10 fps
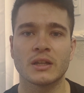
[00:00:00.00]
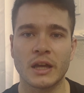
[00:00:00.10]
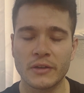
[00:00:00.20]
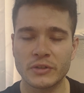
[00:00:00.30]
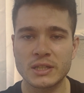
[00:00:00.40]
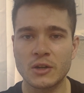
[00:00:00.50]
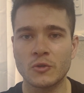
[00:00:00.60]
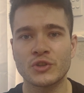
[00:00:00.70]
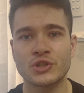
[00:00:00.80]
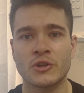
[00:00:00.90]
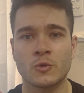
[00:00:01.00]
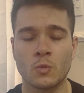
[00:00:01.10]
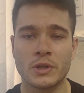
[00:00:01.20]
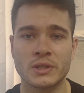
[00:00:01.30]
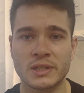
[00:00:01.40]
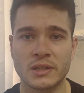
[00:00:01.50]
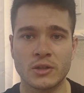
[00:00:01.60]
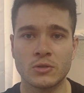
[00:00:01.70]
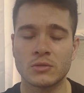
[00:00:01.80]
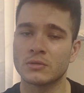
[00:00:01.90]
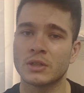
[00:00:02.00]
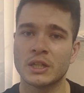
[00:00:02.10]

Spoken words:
Having tunnel vision on one skill,